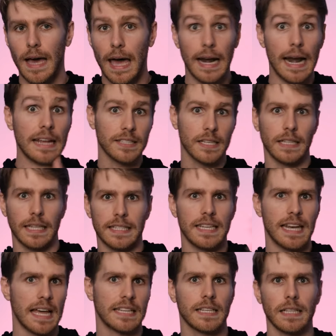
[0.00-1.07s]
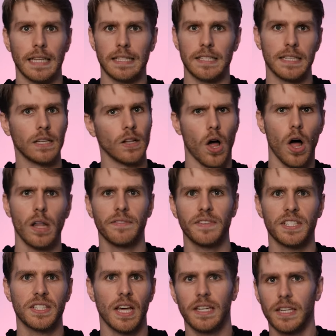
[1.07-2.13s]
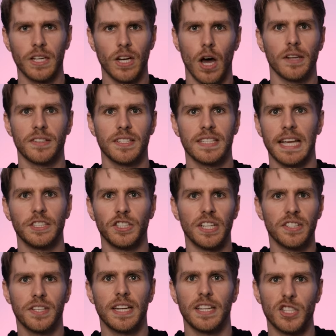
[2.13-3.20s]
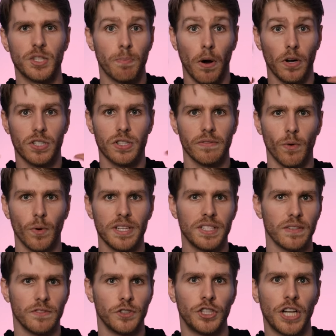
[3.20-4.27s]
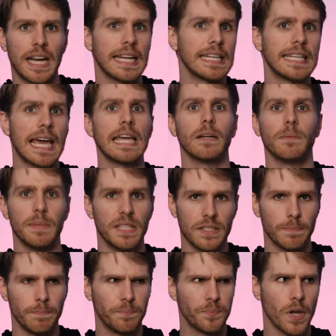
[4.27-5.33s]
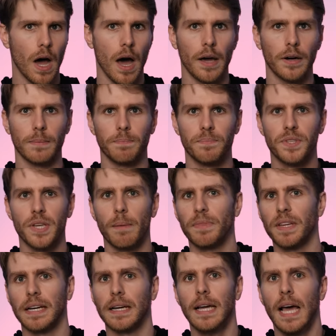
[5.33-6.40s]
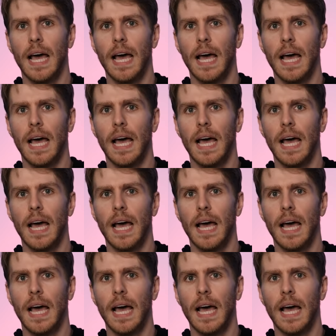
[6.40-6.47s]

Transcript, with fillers: And it escalates and escalates until all of a sudden an onstage incident sparks the voice of Channing Tatum as God or something.